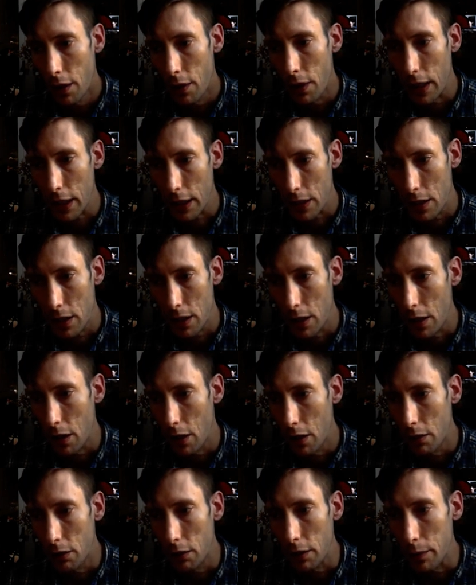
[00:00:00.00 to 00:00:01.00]
That's the
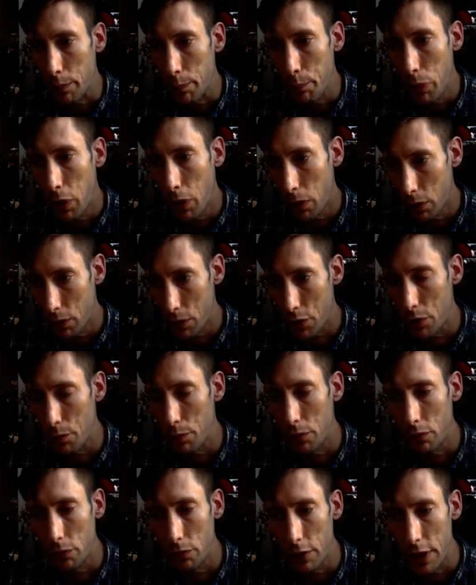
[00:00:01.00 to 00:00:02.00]
only
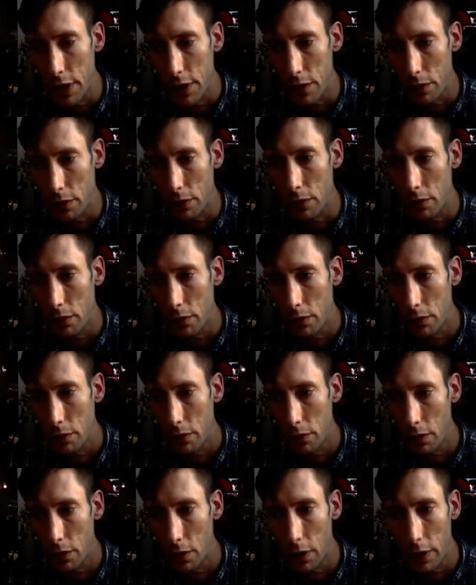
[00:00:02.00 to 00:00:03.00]
possible reason
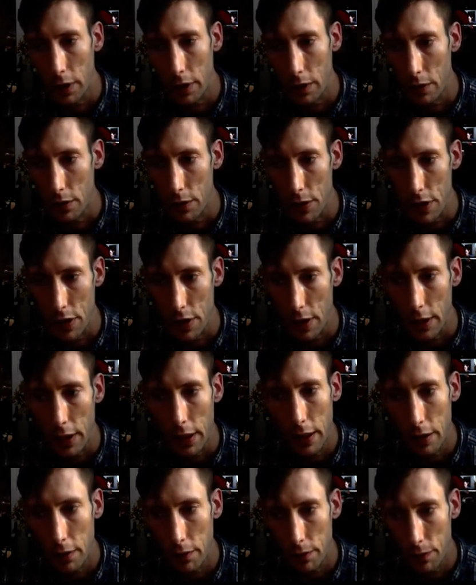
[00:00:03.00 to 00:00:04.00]
that I can
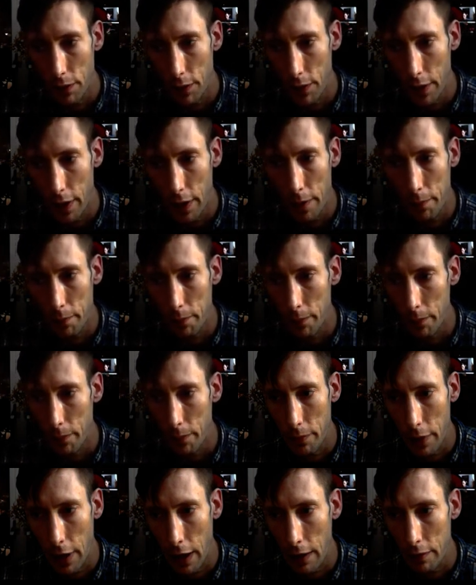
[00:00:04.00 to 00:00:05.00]
see for them
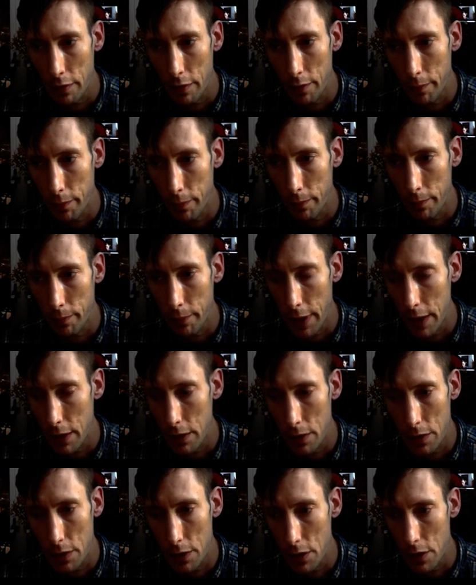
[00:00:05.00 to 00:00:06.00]
having made
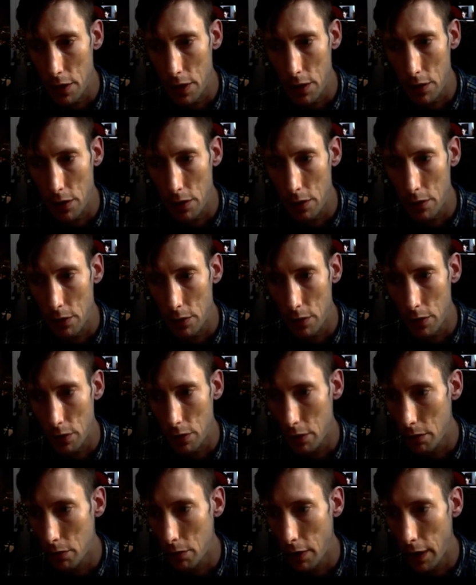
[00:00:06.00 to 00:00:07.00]
the decision to
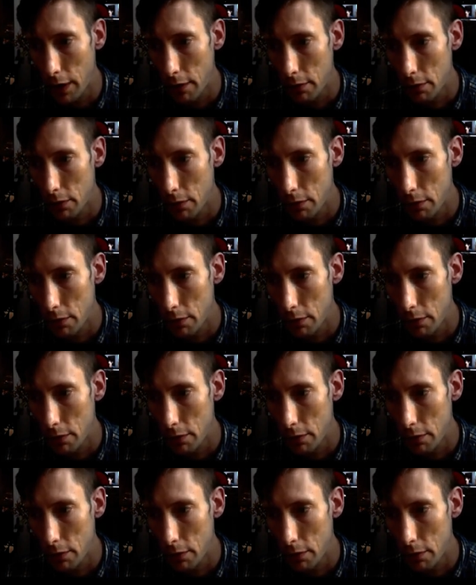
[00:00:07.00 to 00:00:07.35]
do that.